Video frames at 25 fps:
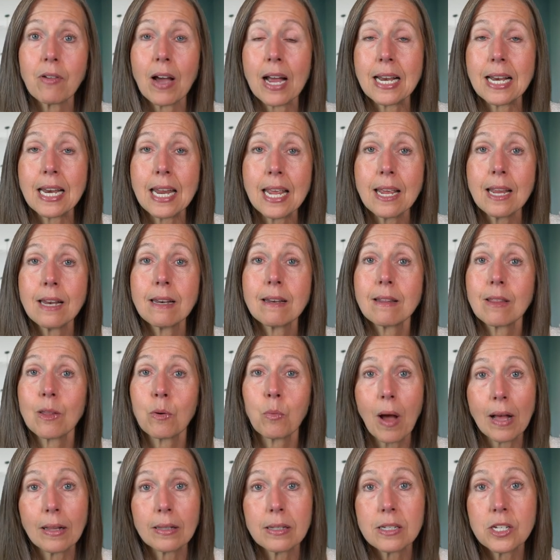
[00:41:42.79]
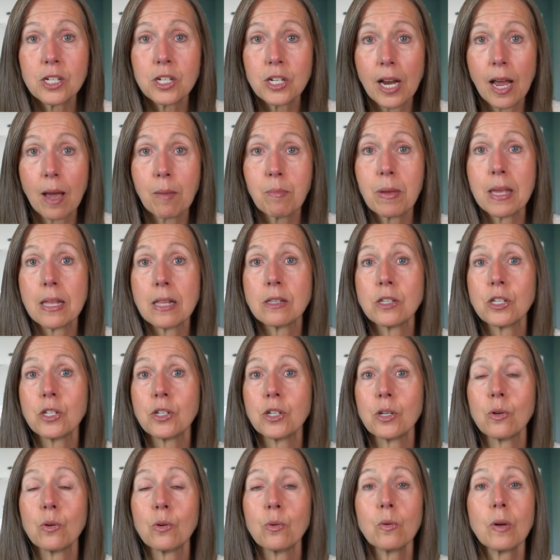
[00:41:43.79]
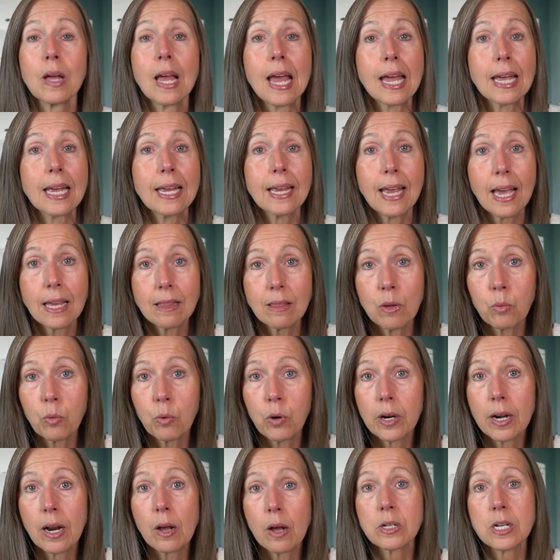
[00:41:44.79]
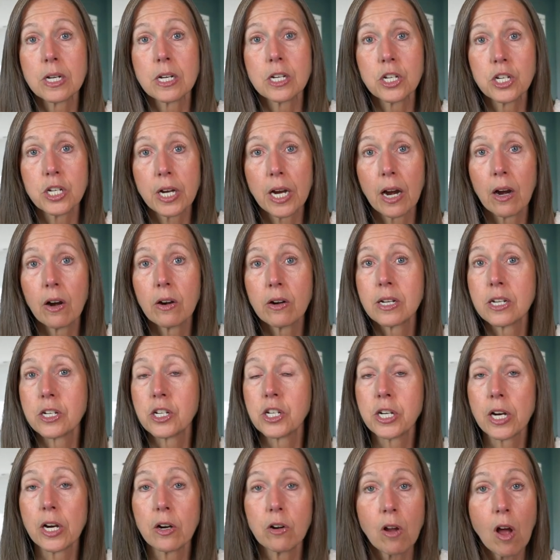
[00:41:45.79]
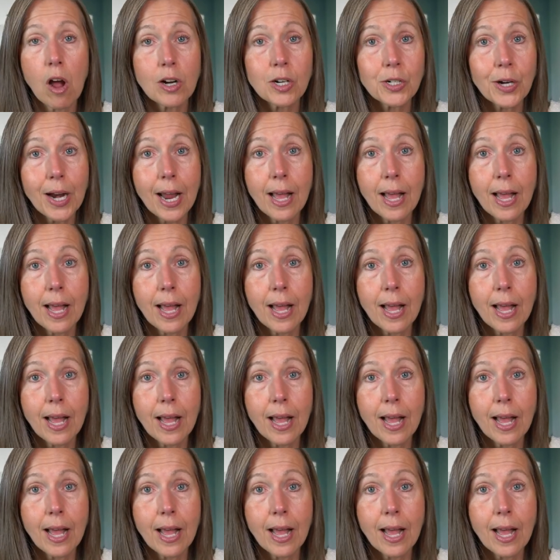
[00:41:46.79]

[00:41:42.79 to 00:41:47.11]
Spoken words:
I need the wellness champions to get the word out, to share Dr.